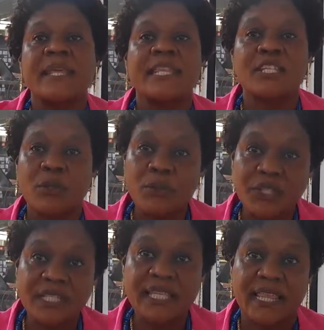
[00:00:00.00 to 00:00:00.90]
The
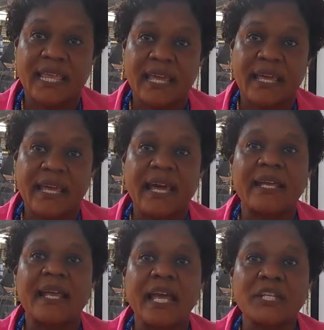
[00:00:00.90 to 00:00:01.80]
solutions are there.
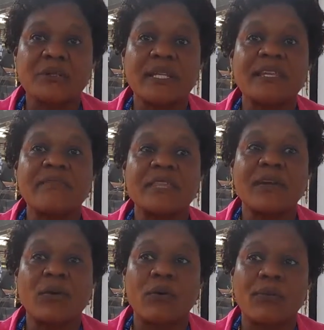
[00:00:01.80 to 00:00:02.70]
And actually even
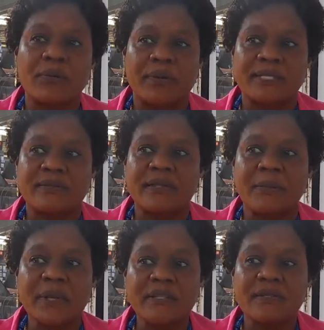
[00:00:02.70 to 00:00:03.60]
the common person, the
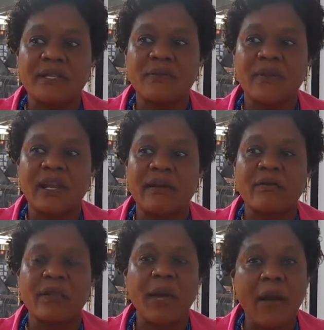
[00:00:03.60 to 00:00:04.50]
person in the rural area,
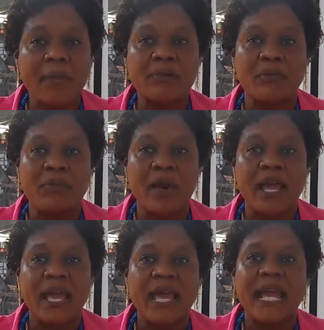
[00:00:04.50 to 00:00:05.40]
the urban poor,
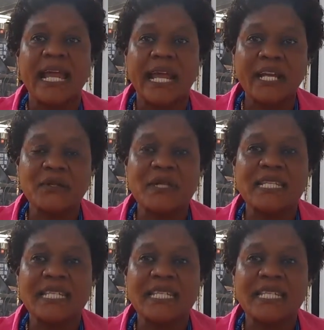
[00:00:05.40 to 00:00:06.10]
can actually